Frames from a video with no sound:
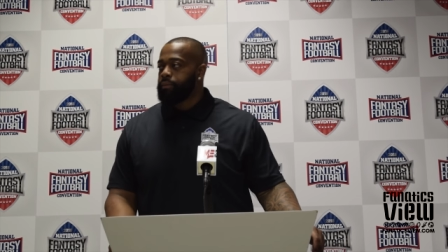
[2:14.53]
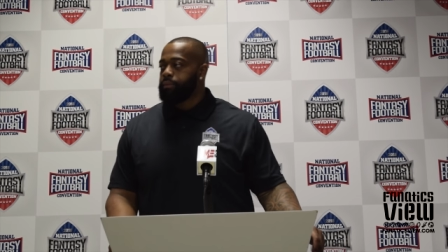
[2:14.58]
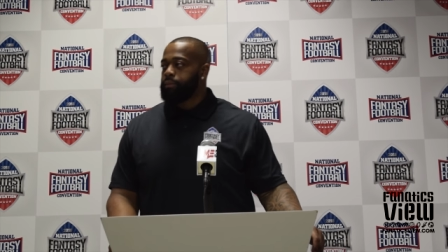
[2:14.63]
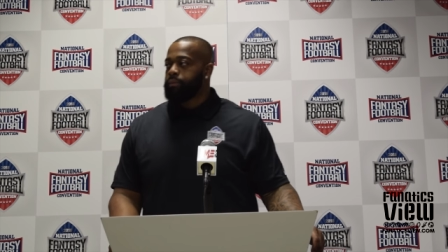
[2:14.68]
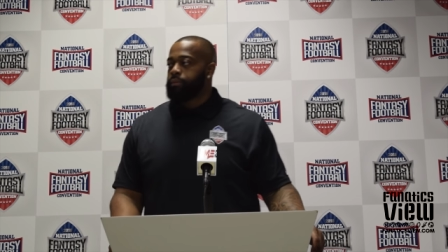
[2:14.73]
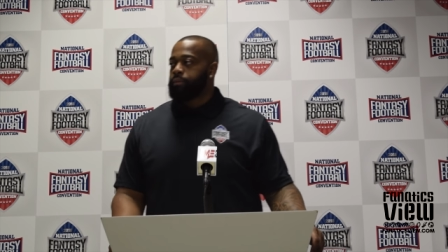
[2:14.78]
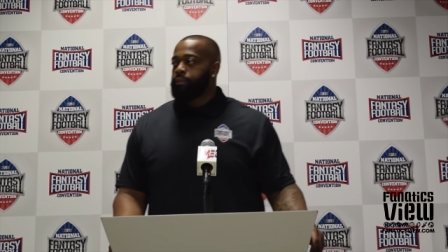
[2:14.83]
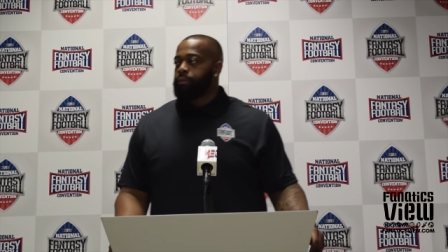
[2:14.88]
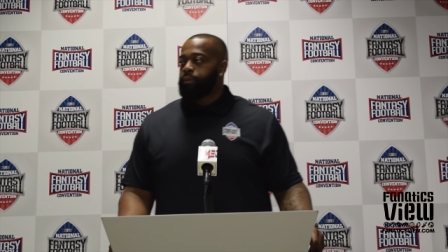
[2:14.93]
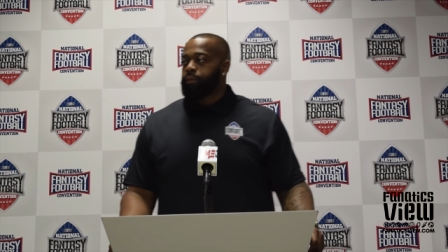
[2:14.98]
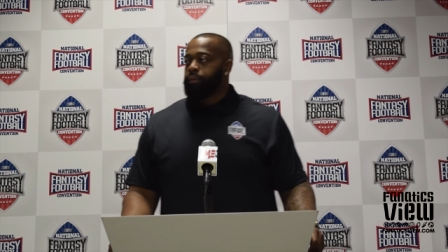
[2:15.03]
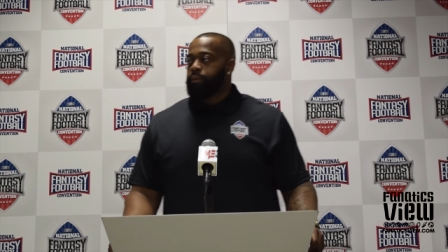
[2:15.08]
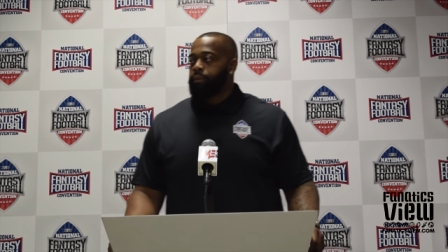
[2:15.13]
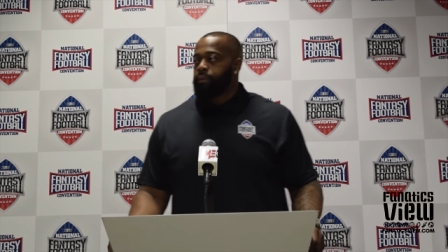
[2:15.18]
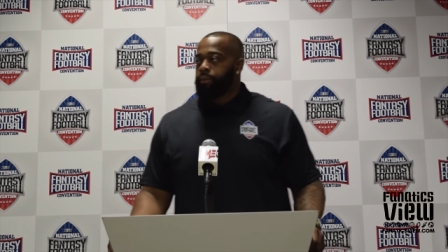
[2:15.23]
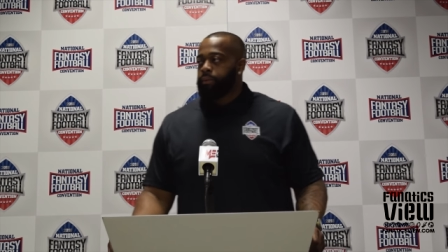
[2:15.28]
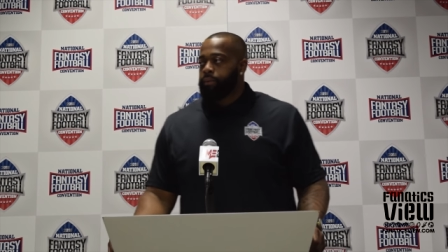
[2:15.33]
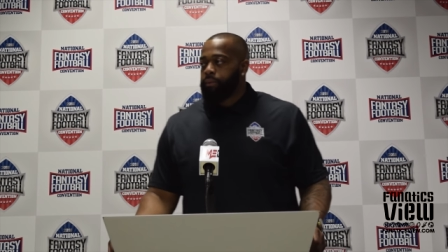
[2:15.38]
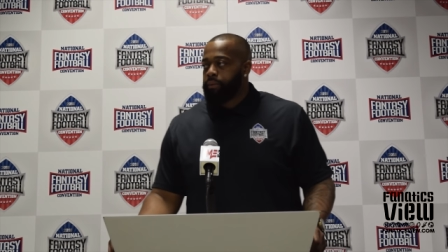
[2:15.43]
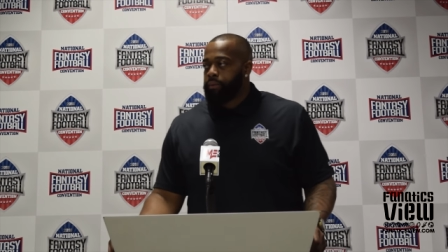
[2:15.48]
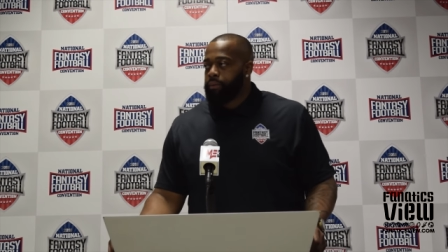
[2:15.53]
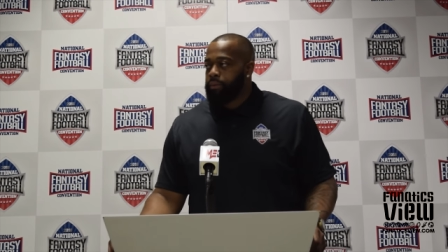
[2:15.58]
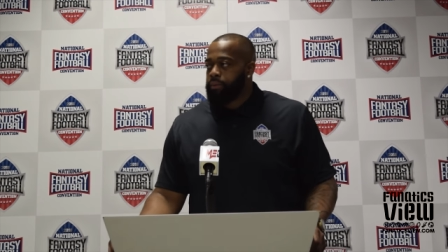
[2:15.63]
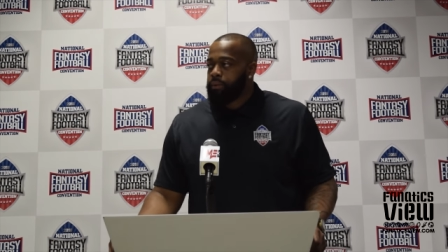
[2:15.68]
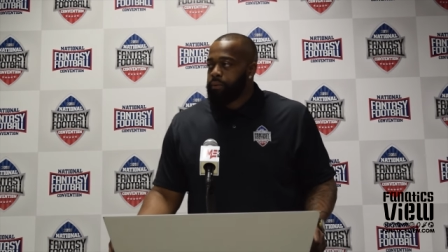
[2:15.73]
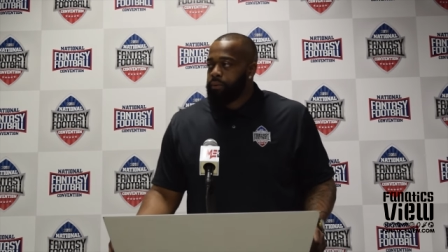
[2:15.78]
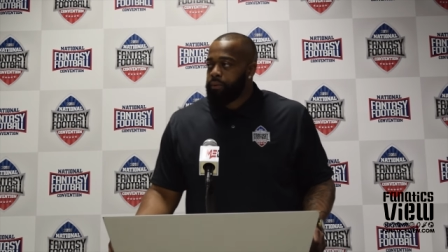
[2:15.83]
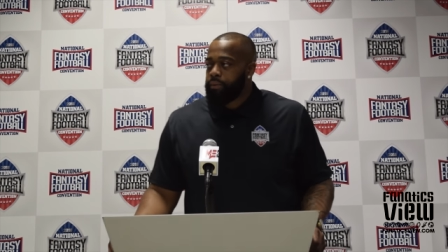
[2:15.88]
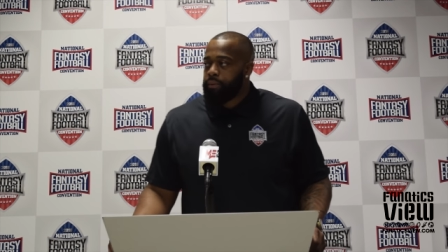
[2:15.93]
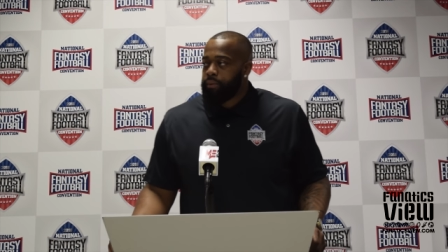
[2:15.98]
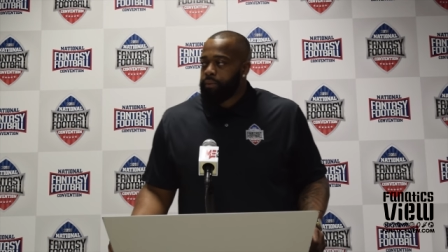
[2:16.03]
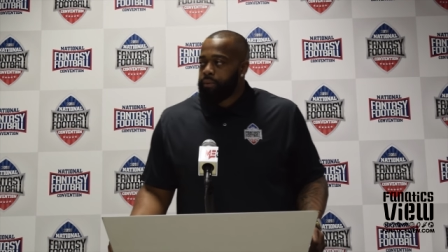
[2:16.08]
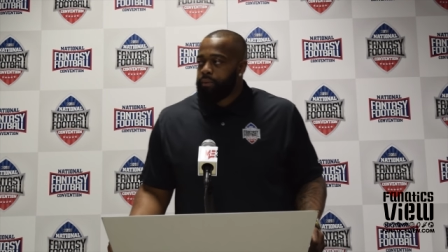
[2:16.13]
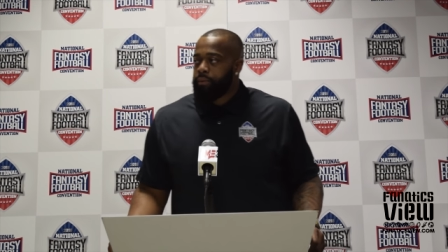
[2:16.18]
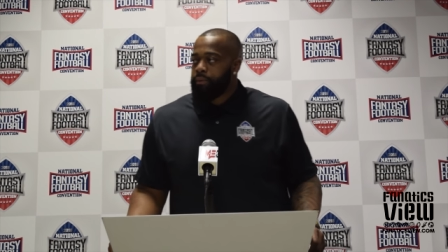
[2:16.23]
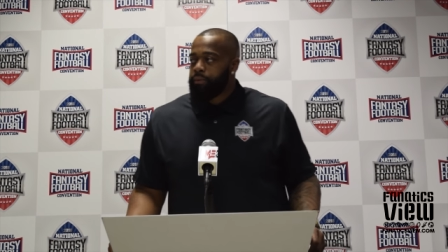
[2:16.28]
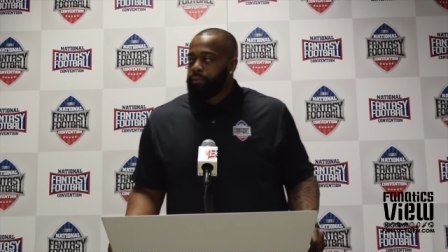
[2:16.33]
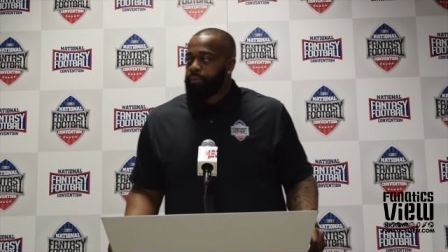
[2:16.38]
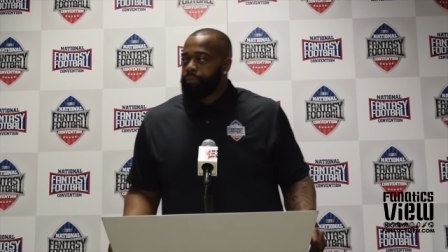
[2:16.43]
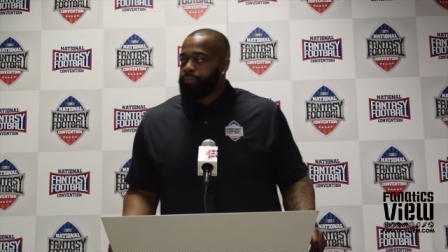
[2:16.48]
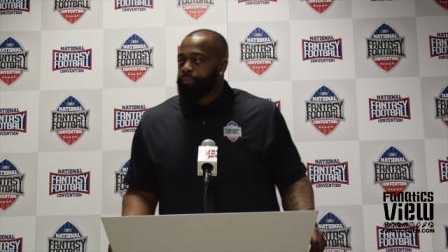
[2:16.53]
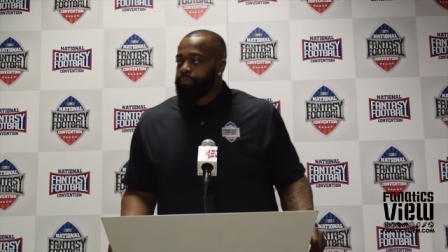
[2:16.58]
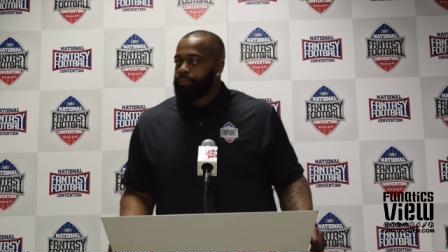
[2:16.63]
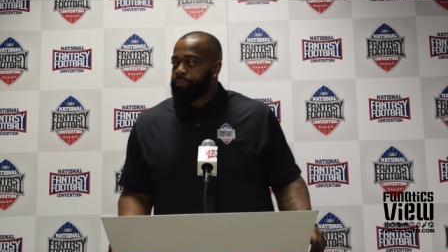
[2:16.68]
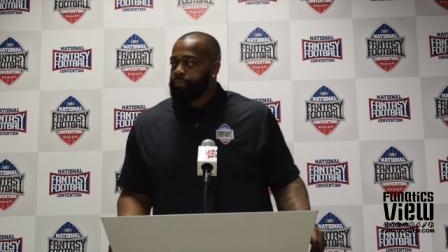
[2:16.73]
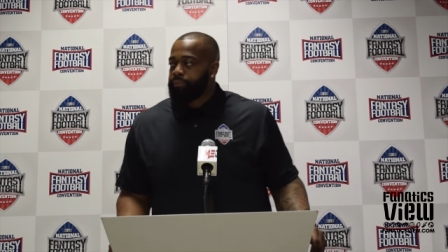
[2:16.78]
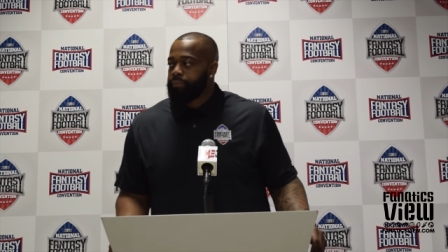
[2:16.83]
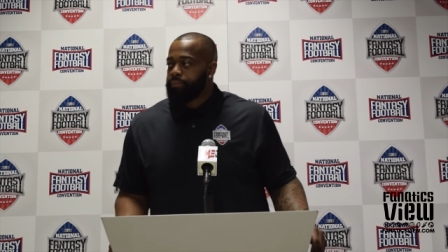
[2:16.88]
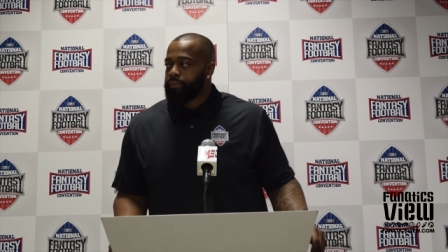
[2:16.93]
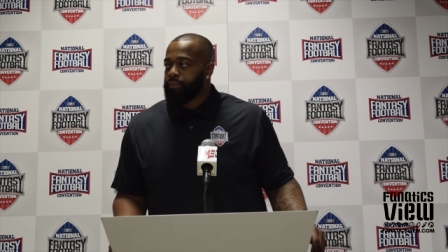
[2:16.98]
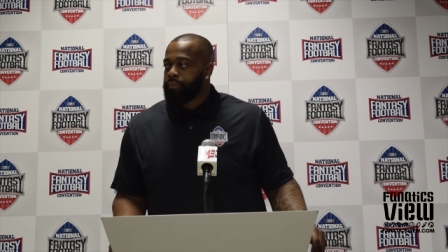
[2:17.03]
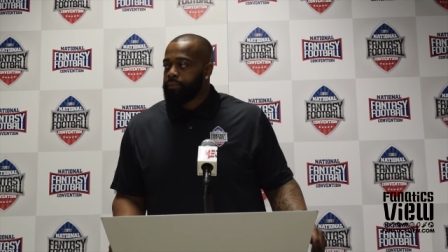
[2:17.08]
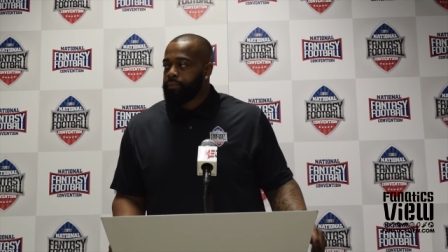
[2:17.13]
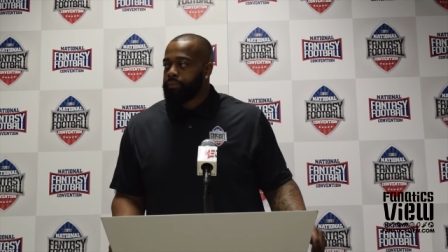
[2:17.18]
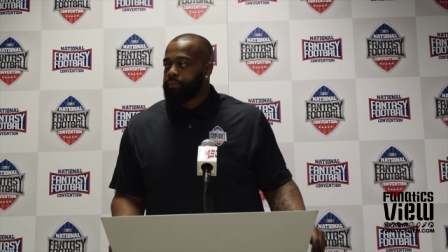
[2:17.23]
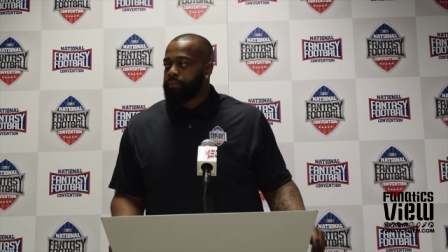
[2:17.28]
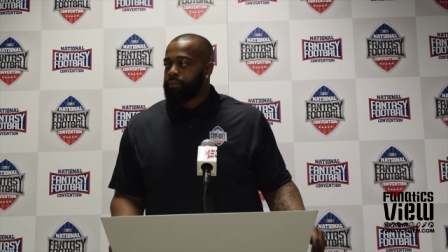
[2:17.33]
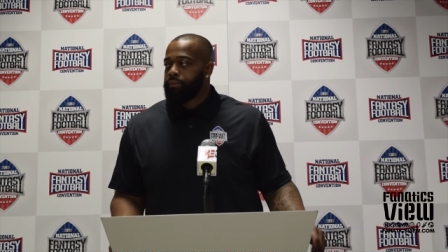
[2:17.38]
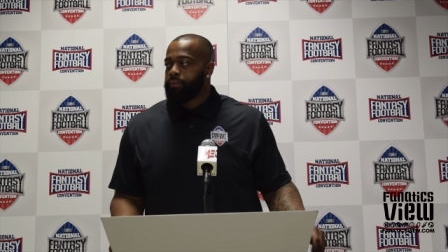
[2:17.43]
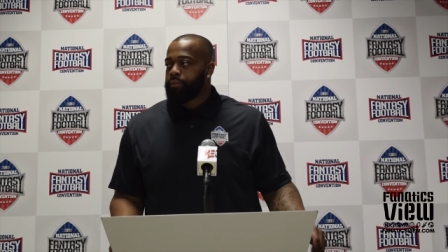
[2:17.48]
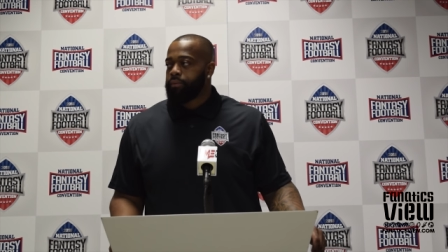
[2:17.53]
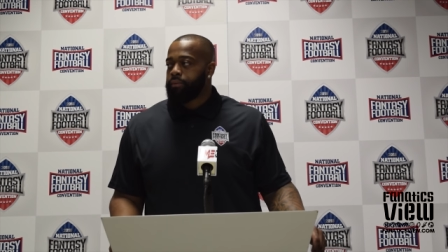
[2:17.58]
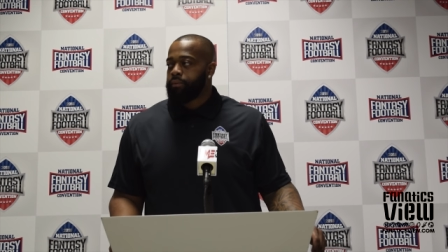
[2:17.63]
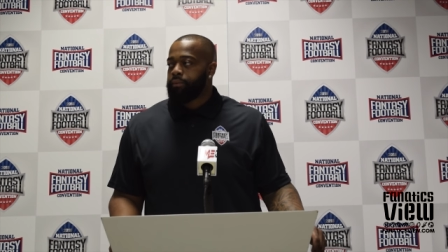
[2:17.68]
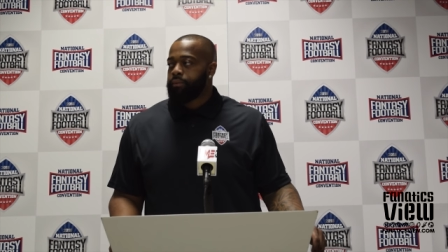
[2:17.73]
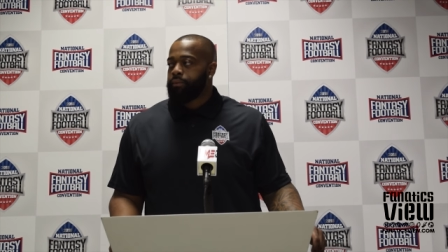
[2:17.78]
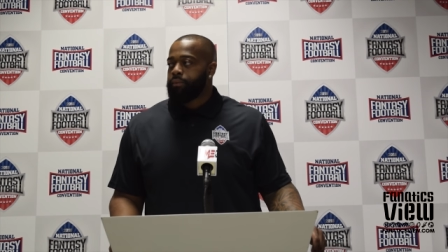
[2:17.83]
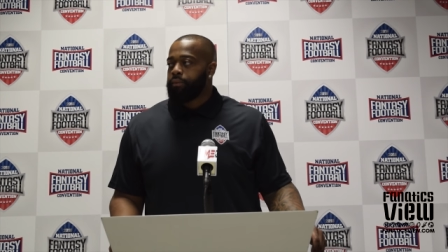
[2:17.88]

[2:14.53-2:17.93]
Do, do they help them out, or do they say, hey, just follow us? How, how does that work?